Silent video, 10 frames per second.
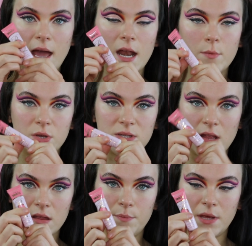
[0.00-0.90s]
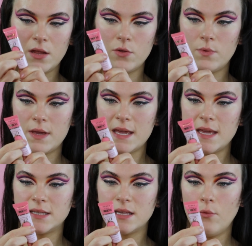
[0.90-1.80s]
And I'm using the P.
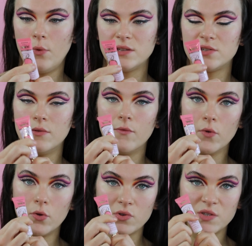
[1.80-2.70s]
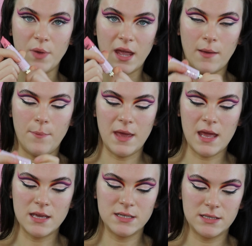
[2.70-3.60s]
Louise Winter Rose Pink
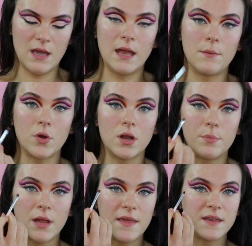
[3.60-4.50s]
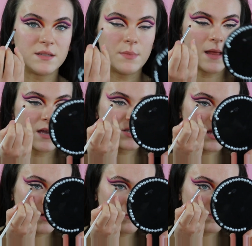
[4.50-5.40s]
base, and I'm going to apply this to my lash
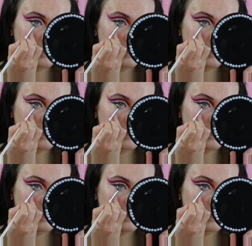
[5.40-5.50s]
line.